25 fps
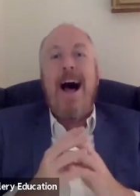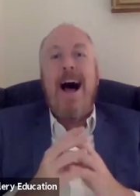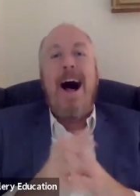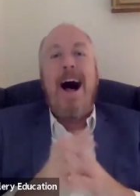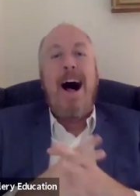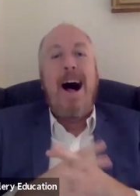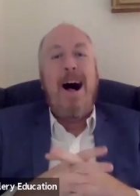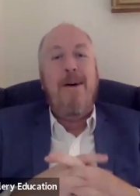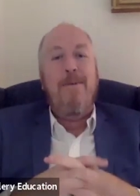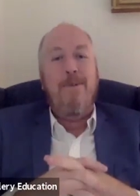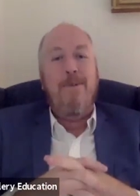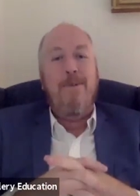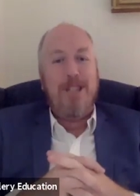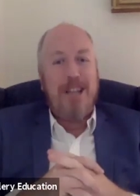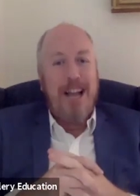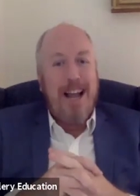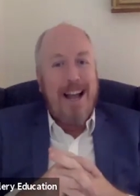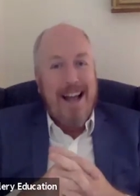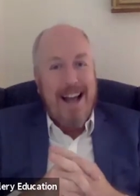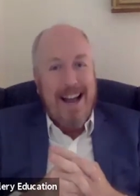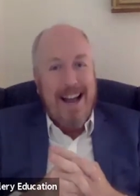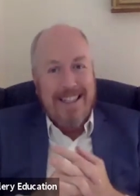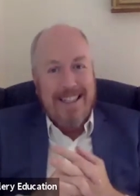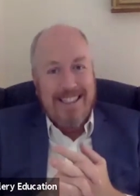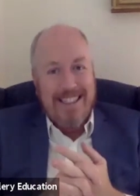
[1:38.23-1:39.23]
um, which I
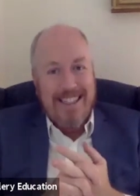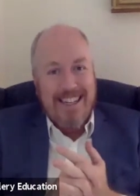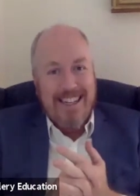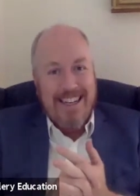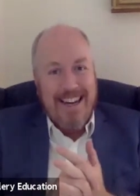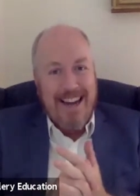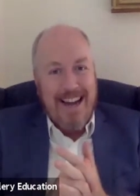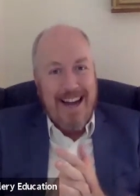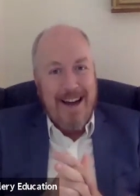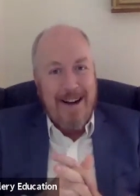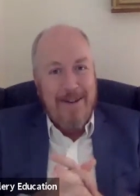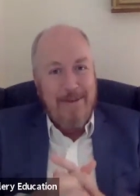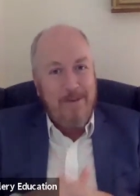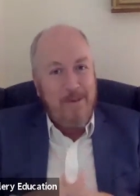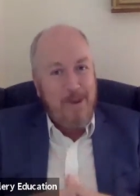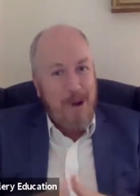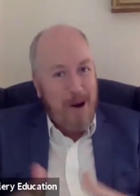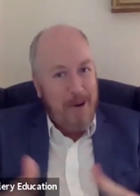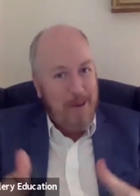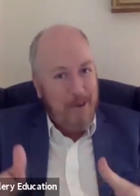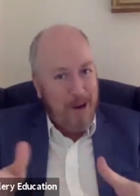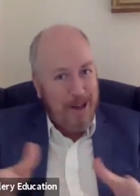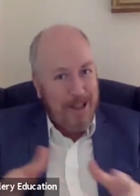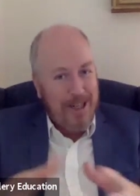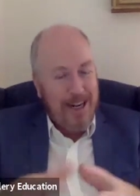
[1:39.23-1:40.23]
actually uh,
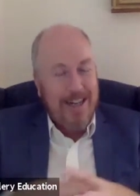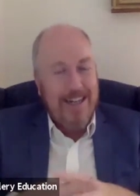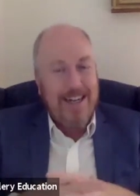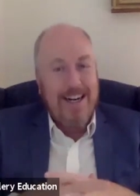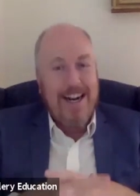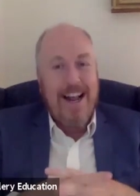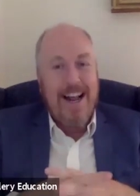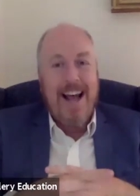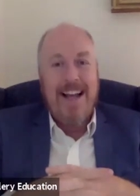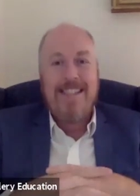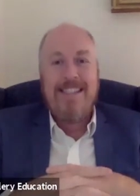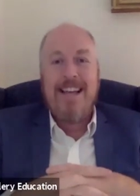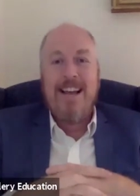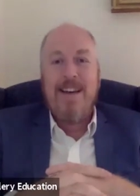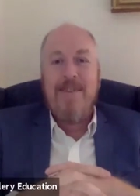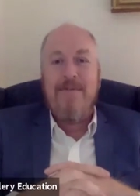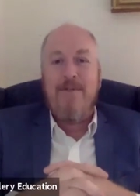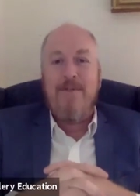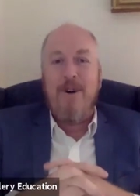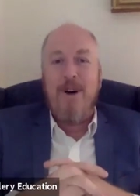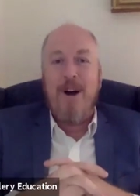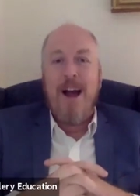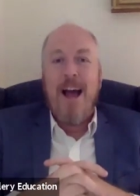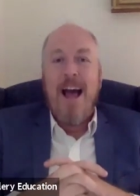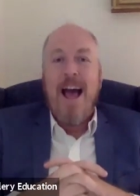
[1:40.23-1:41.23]
worked on an essay
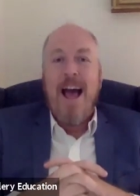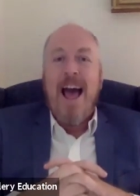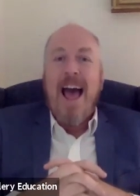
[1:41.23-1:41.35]
for,